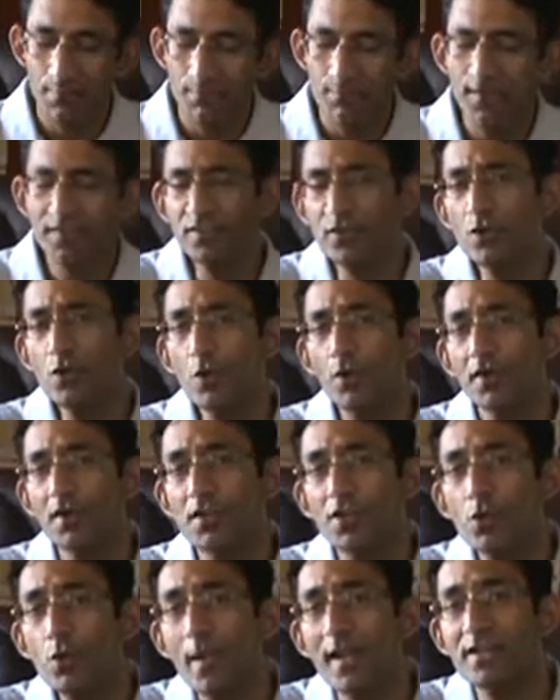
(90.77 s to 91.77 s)
Whether you are a
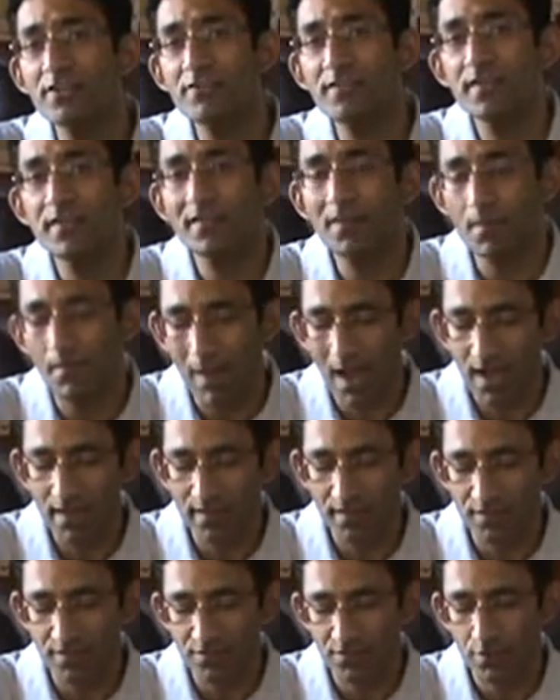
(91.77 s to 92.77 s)
new entrant in the
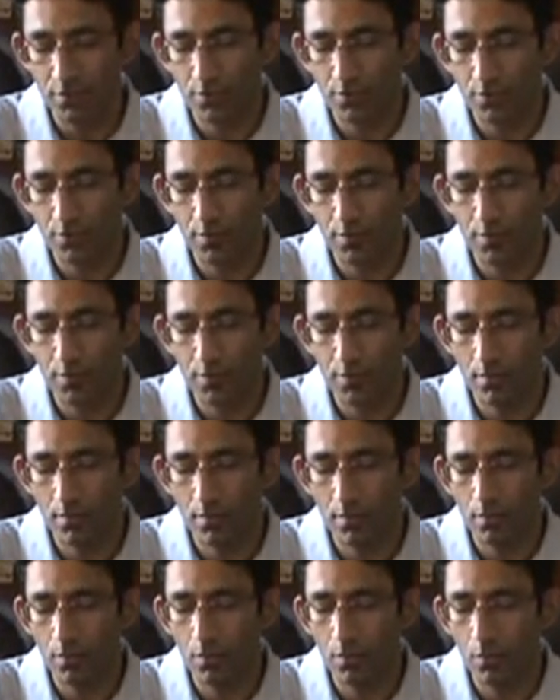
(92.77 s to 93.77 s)
market
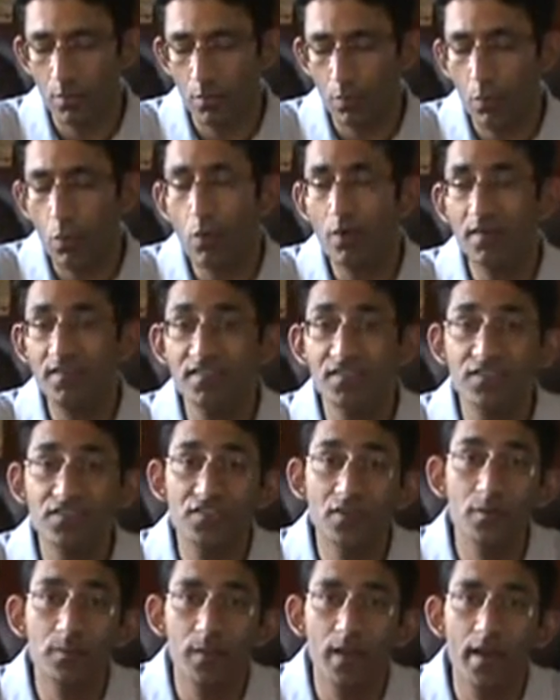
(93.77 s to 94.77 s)
or a
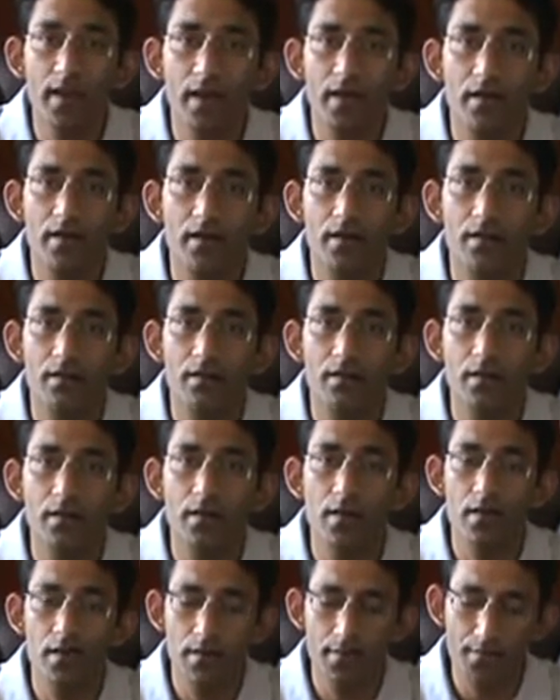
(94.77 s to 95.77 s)
seasoned player,
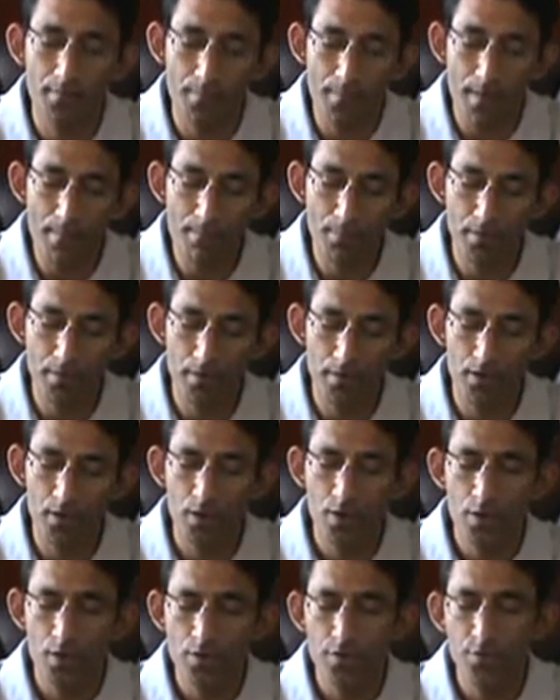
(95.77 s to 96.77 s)
remember
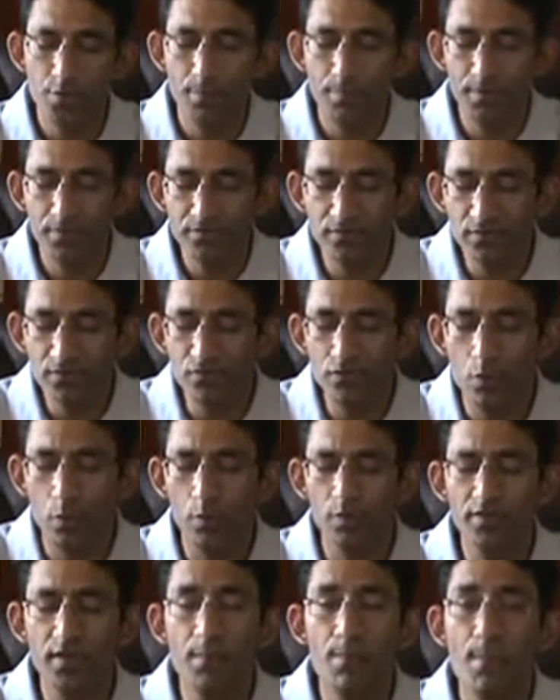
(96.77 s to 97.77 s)
your business
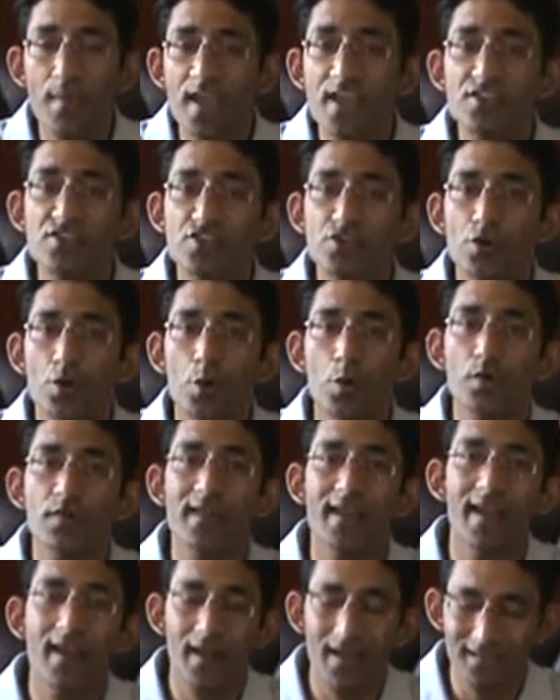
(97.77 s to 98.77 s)
goals and make sure
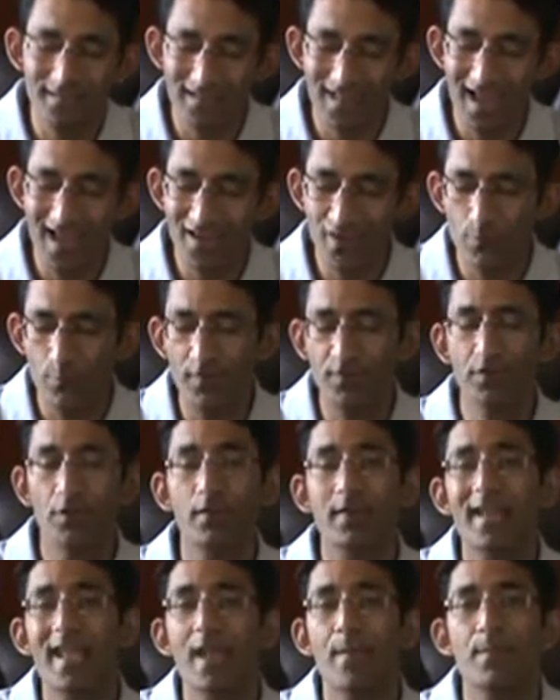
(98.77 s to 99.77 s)
they are aligned with
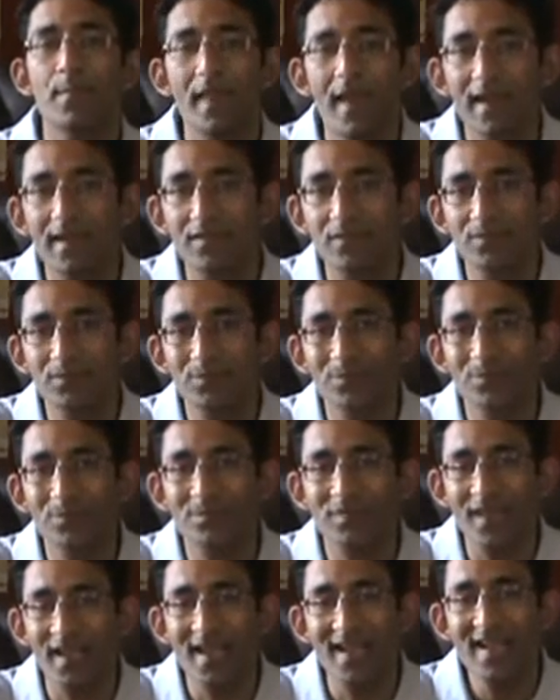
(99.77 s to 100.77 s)
your KPIs.
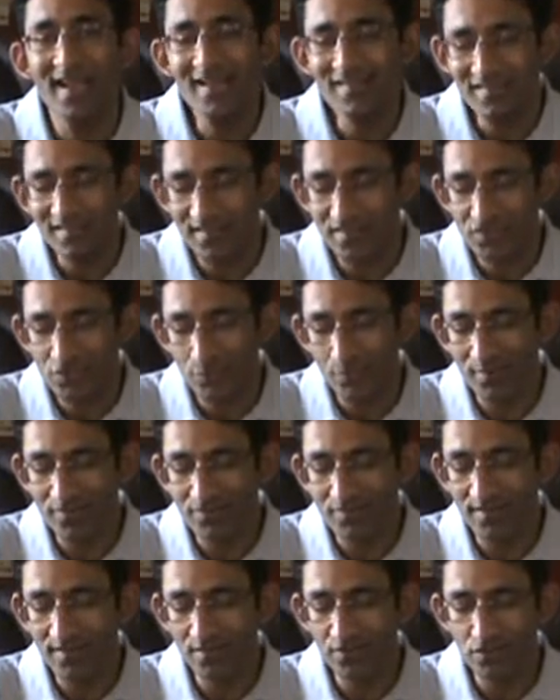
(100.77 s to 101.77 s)
Here's an
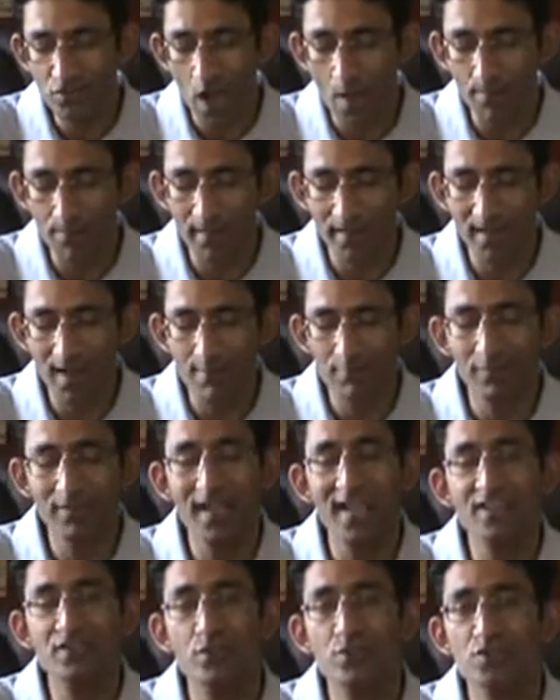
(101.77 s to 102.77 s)
interesting topic I would
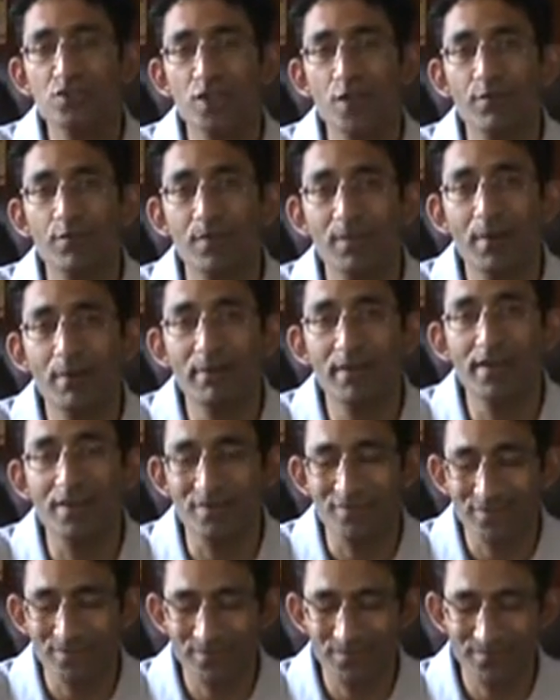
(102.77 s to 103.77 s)
like to share with my
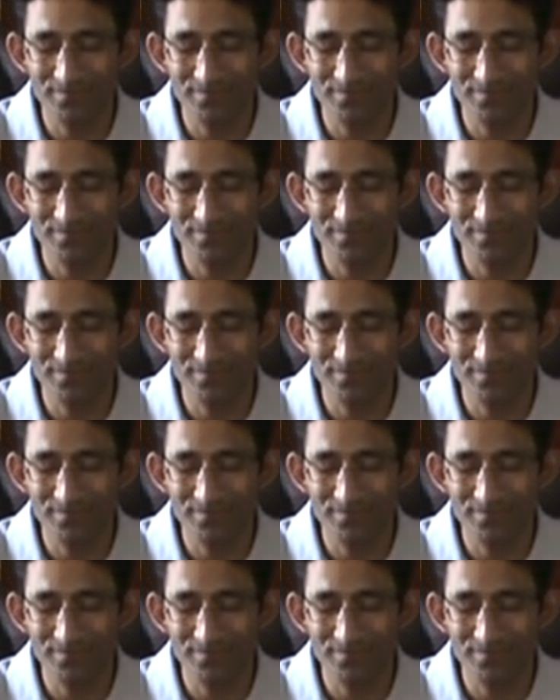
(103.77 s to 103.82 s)
readers.